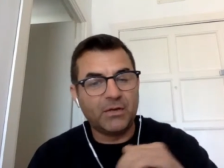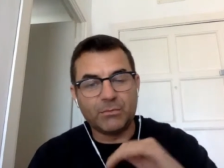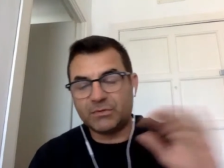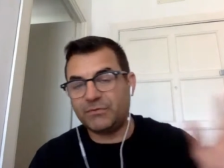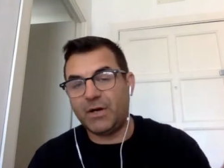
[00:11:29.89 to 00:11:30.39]

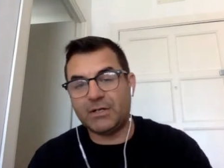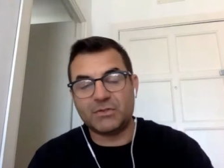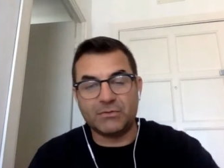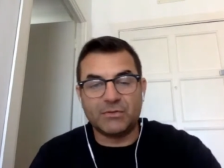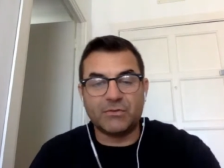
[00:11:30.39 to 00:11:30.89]
was far
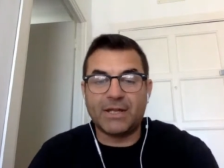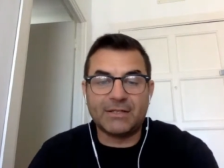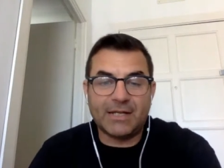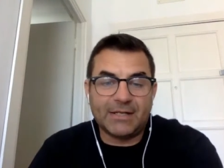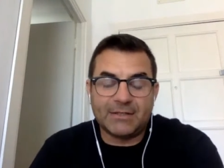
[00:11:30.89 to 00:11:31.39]
too
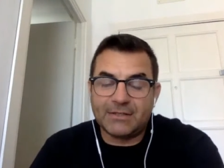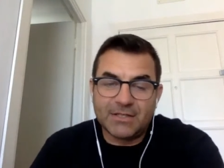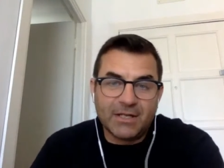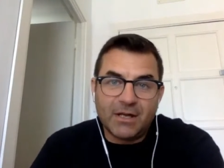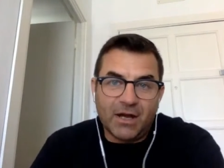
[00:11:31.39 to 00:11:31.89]
great and
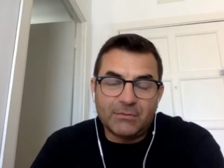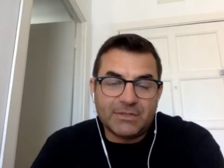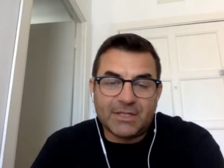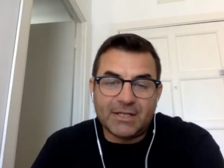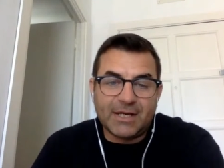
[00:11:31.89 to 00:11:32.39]
i would
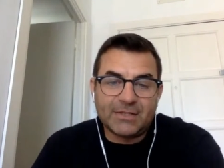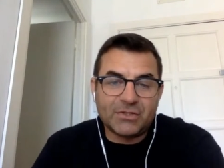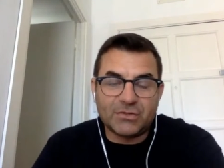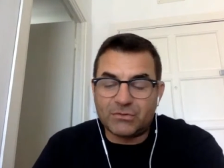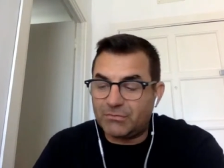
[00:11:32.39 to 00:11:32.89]
say that
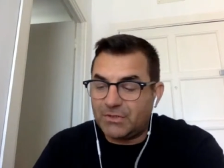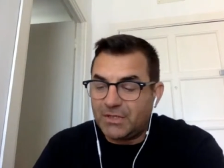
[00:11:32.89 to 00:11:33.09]
to